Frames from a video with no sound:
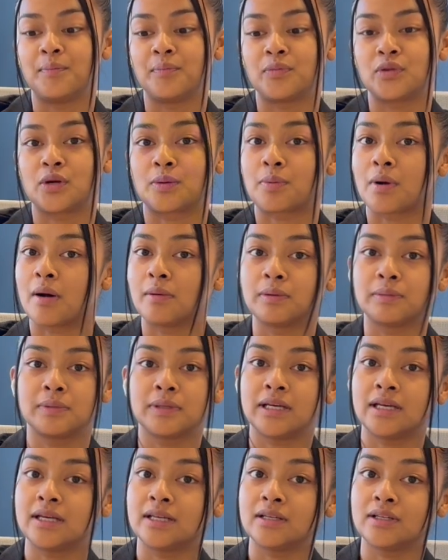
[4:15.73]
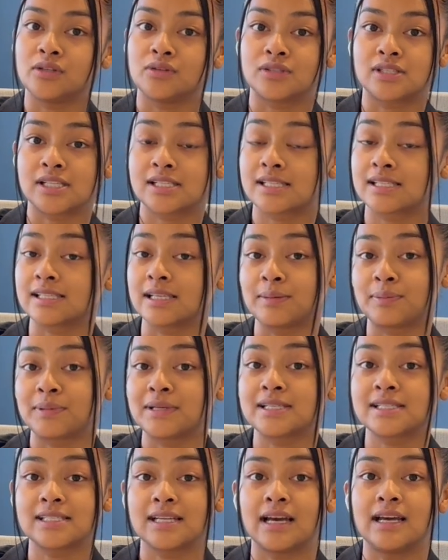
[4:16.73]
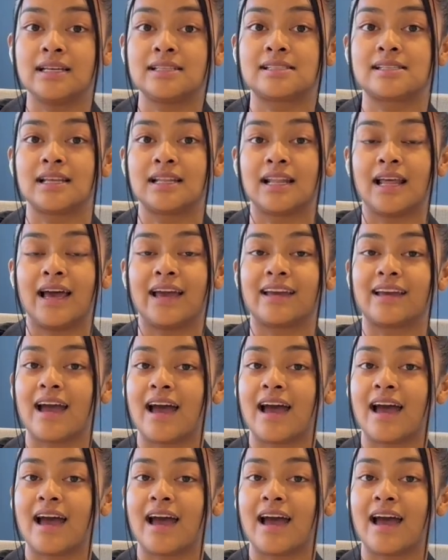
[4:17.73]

you're probably used to sleepless nights and like